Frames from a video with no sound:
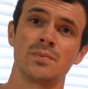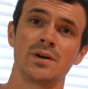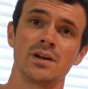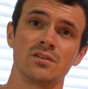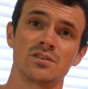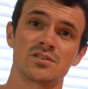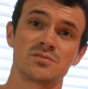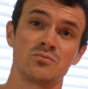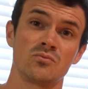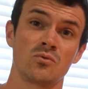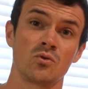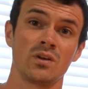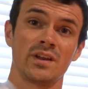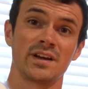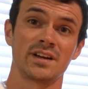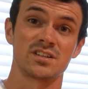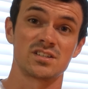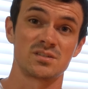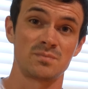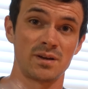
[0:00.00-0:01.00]
but it looks more
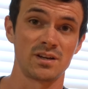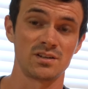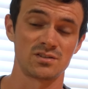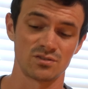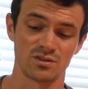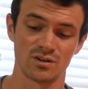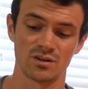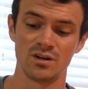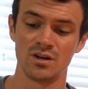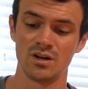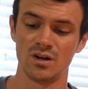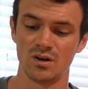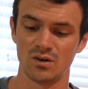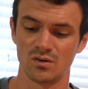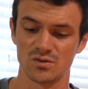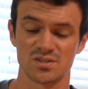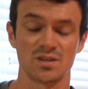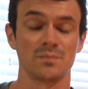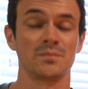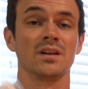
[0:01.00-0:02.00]
like a spacer
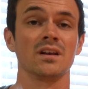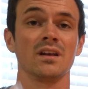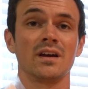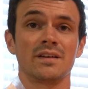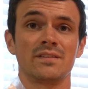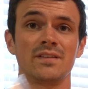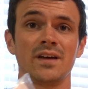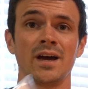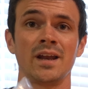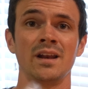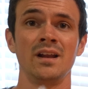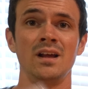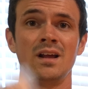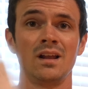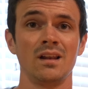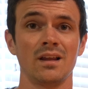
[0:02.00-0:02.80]
or something like that.